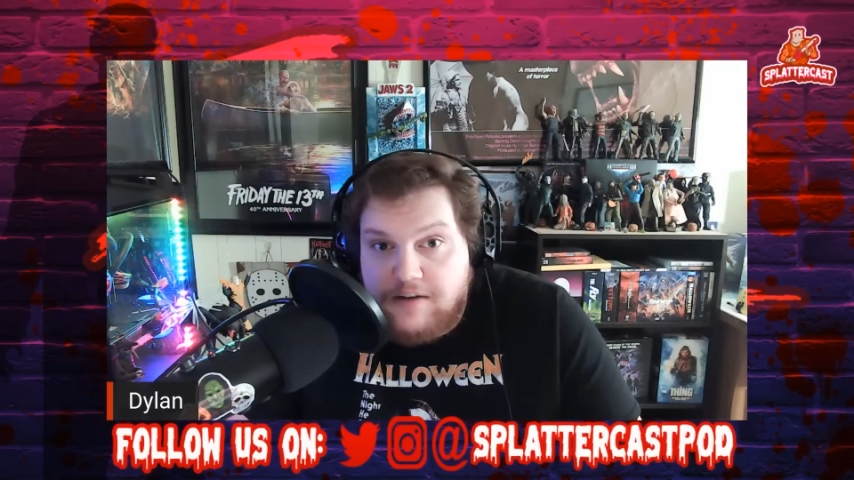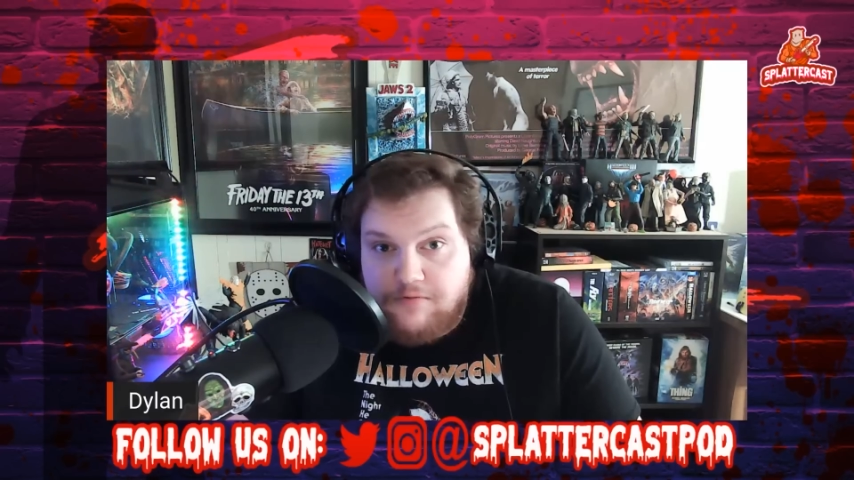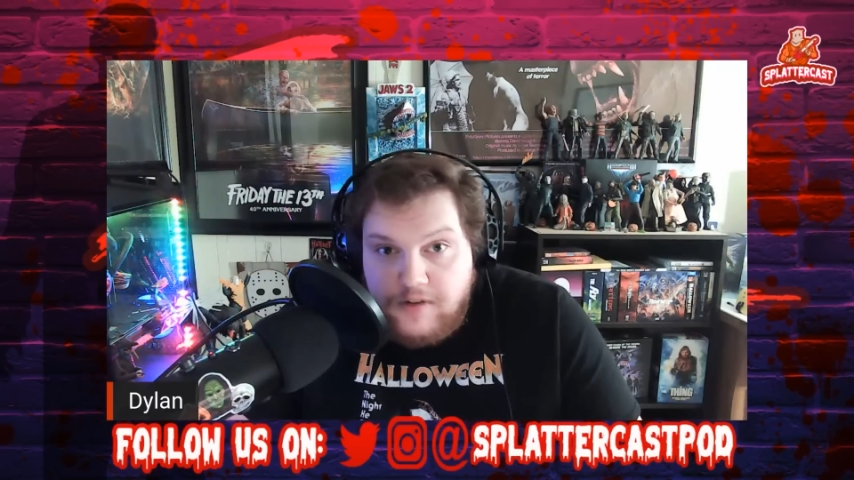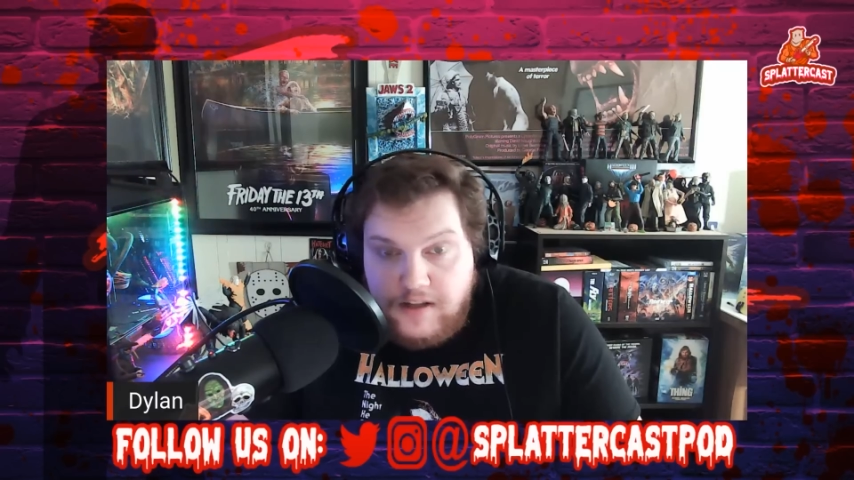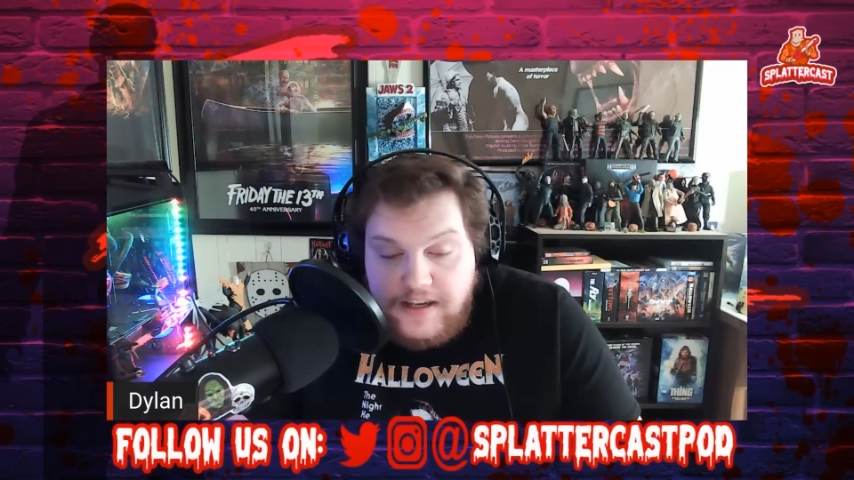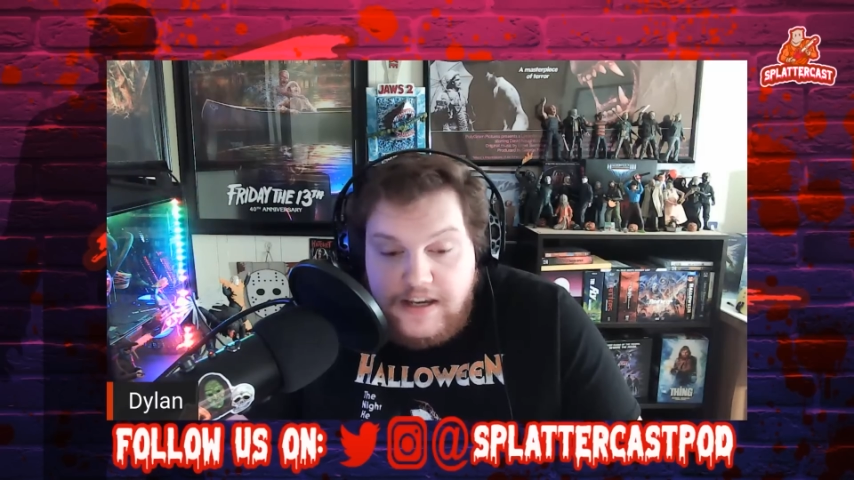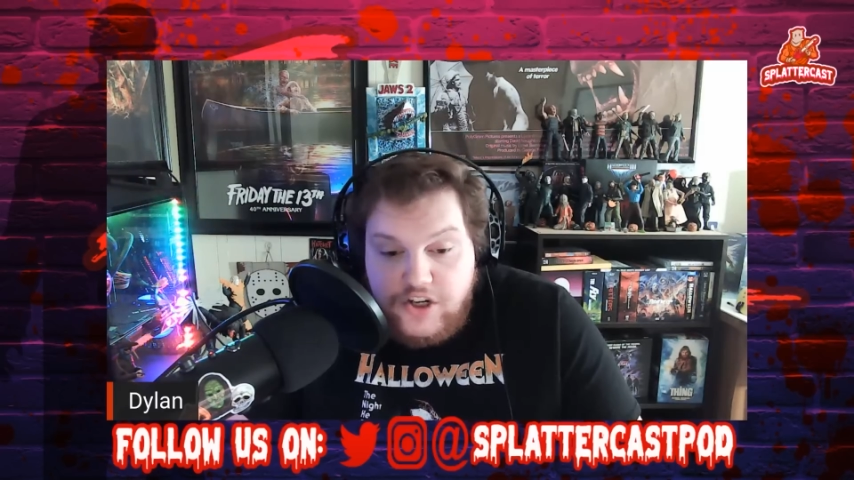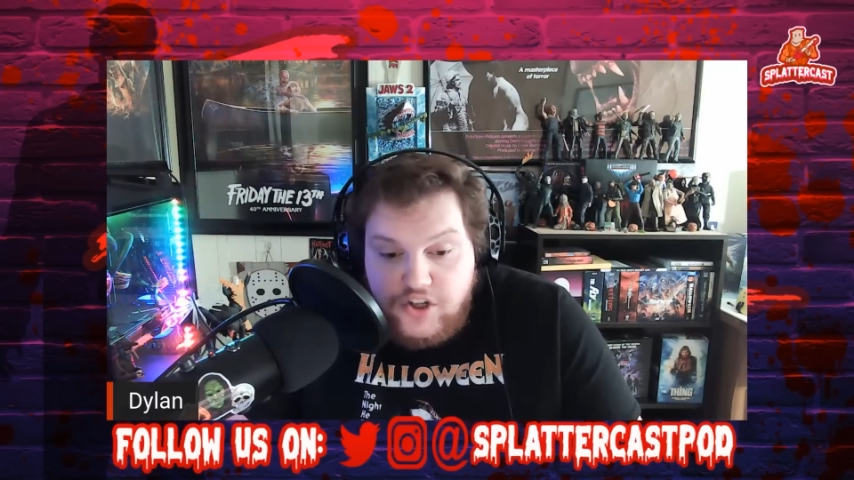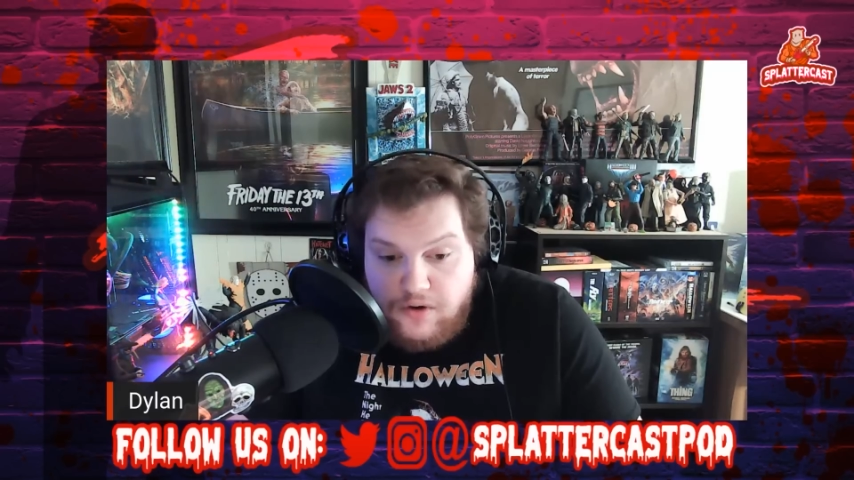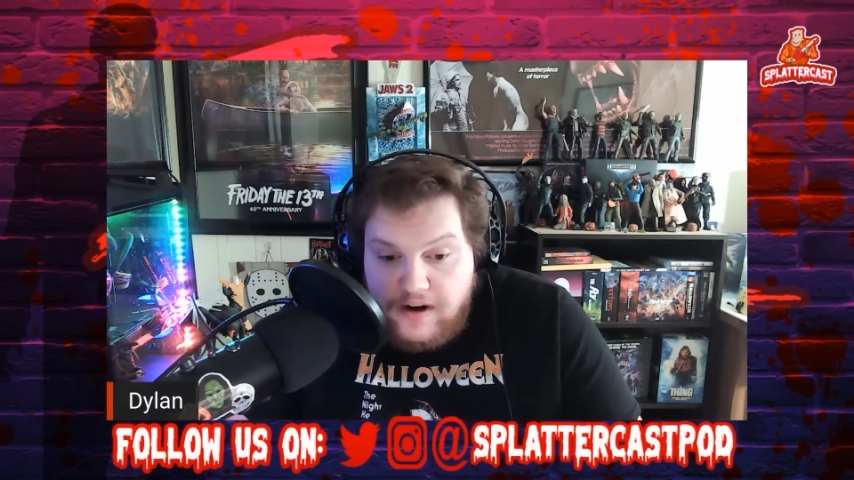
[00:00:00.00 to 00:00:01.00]
I really
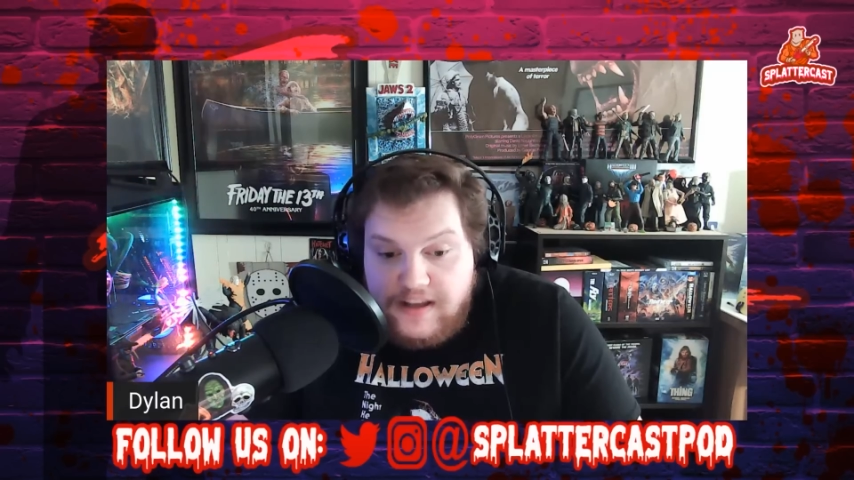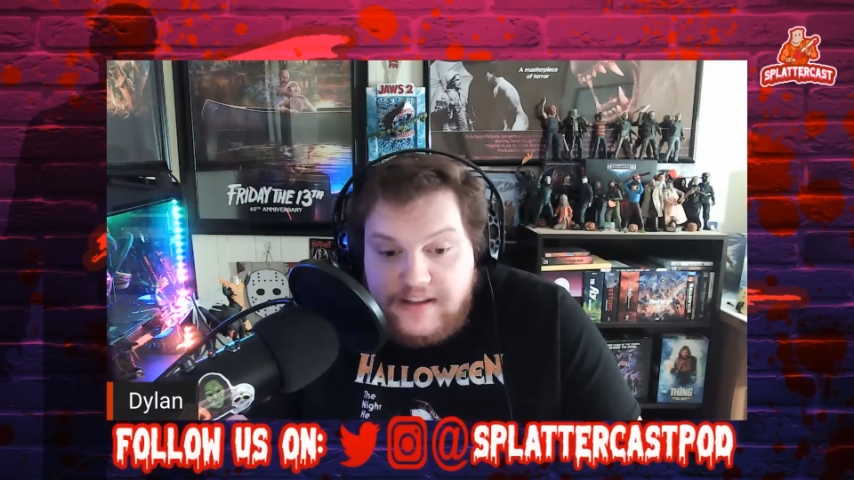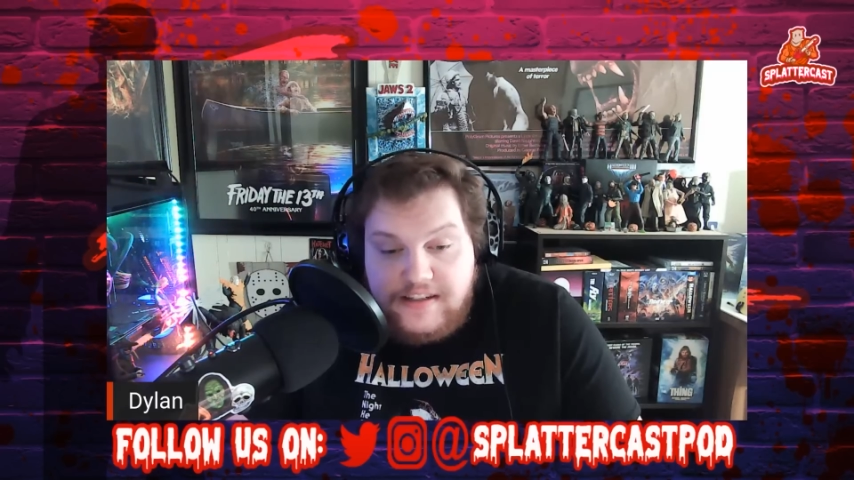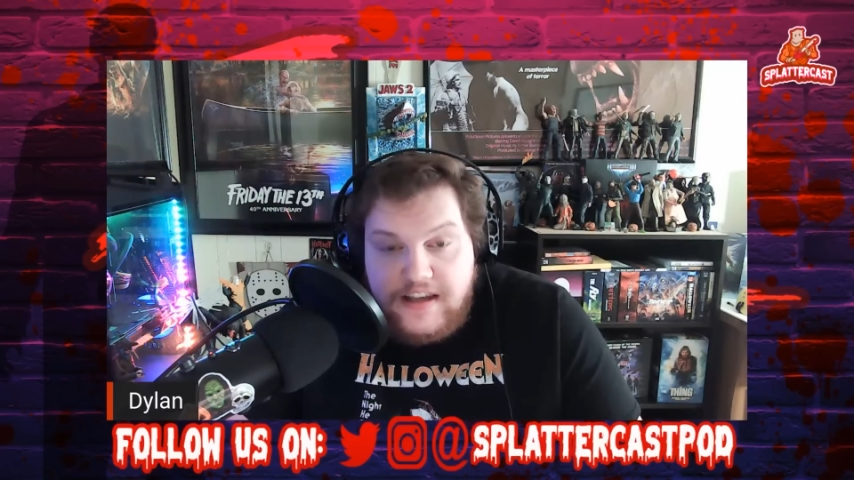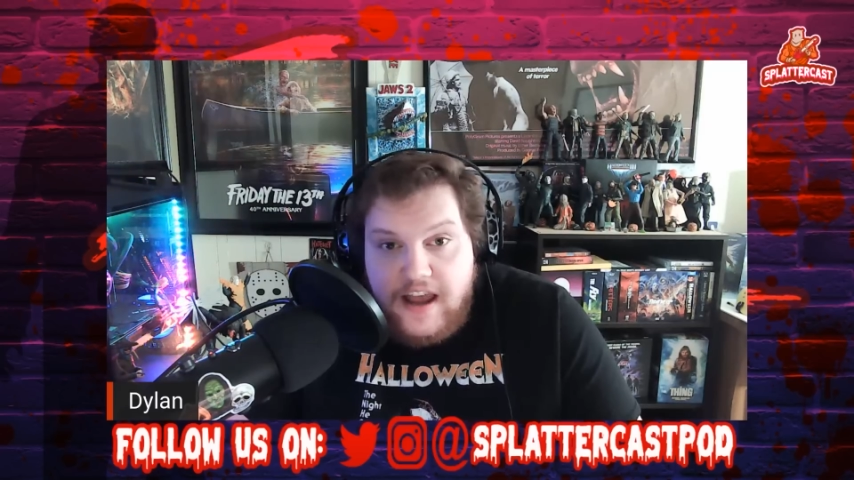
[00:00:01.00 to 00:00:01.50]
enjoyed it.